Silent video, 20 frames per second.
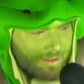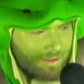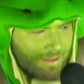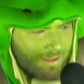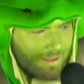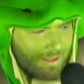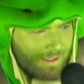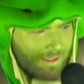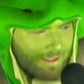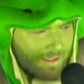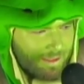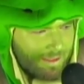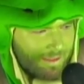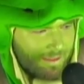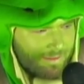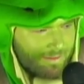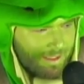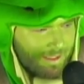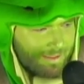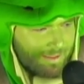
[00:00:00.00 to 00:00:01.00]

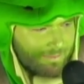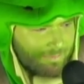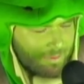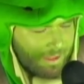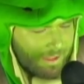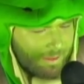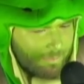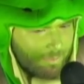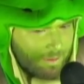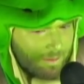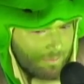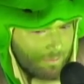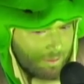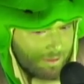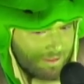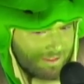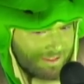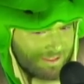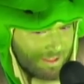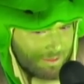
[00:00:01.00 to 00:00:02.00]
and like
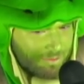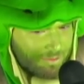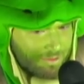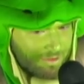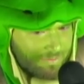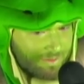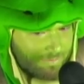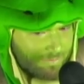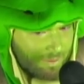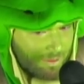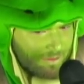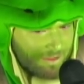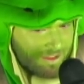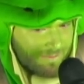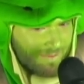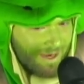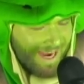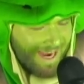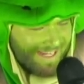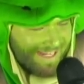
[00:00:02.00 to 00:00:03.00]
we schedule them to post
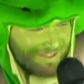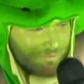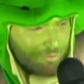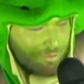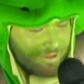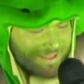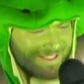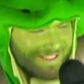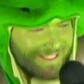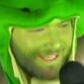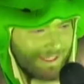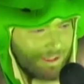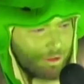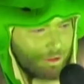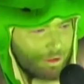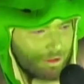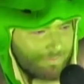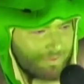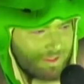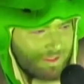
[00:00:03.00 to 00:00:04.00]
them, I really get
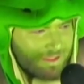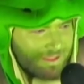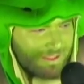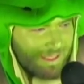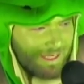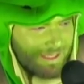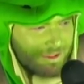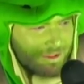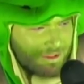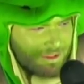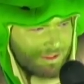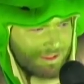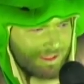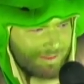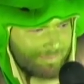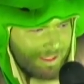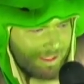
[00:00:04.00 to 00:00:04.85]
nervous and anxious, and I'm